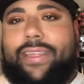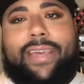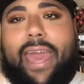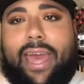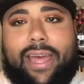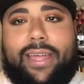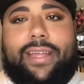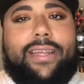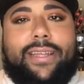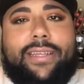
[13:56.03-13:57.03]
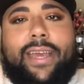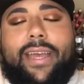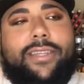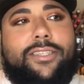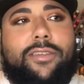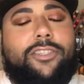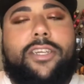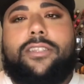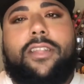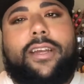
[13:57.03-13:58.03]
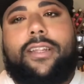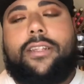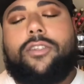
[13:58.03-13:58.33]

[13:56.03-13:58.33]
Yeah. Yeah, so just look in the